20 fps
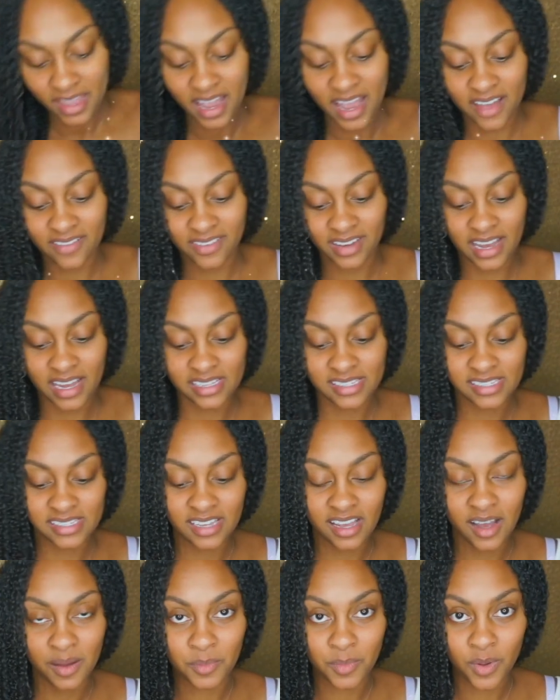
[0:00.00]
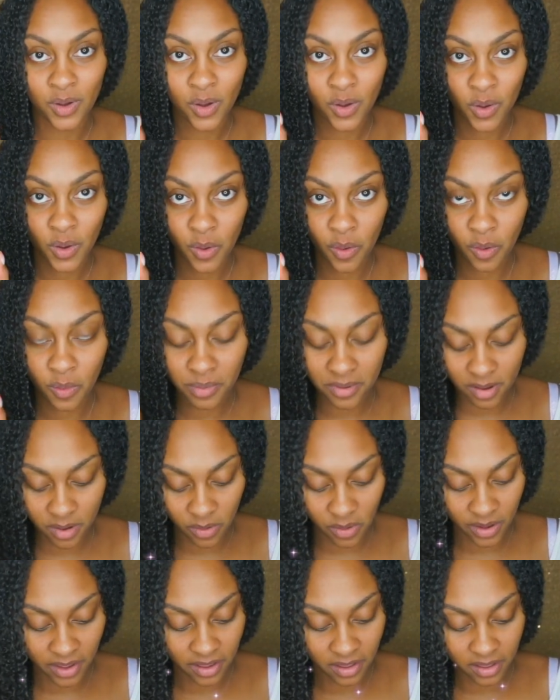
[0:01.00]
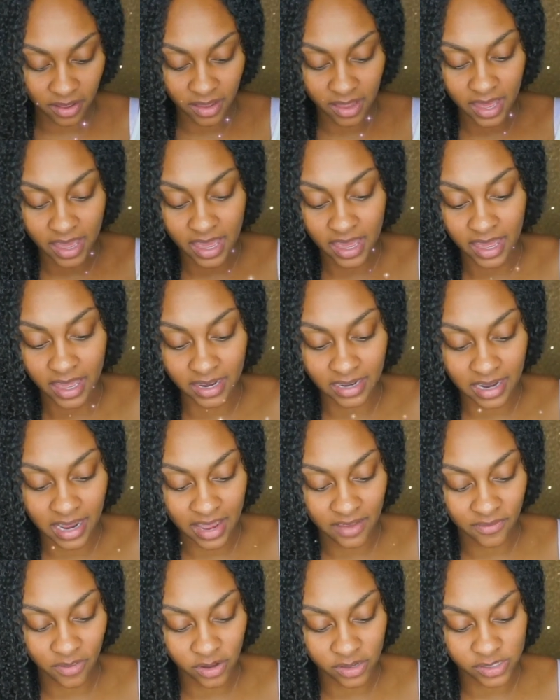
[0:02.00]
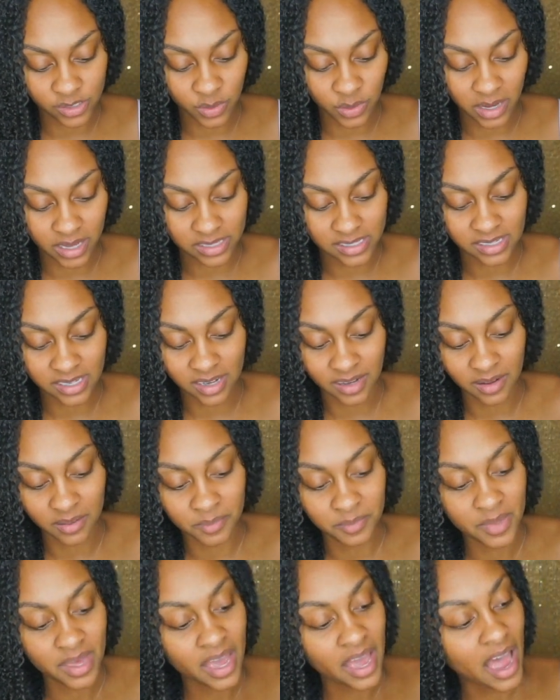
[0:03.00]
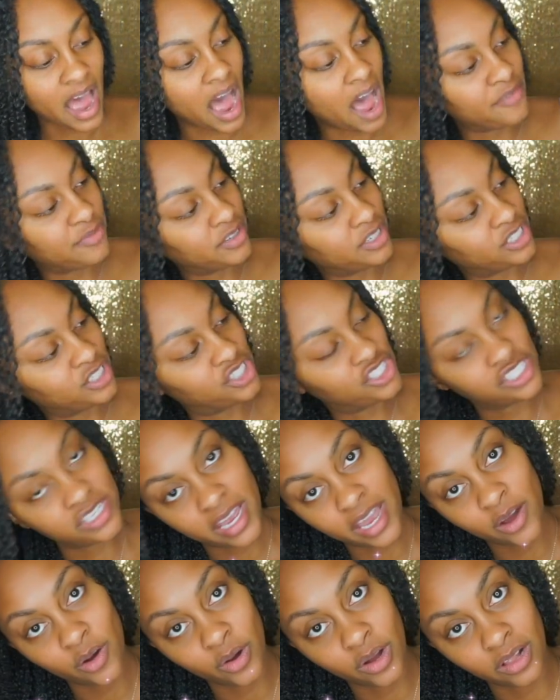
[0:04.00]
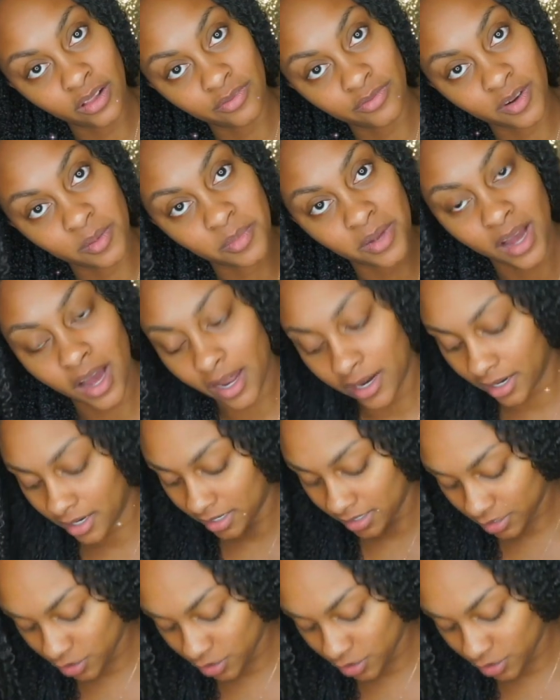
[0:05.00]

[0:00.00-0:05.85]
I've got some jojoba oil, and I've also got some African shea oil from Ghana.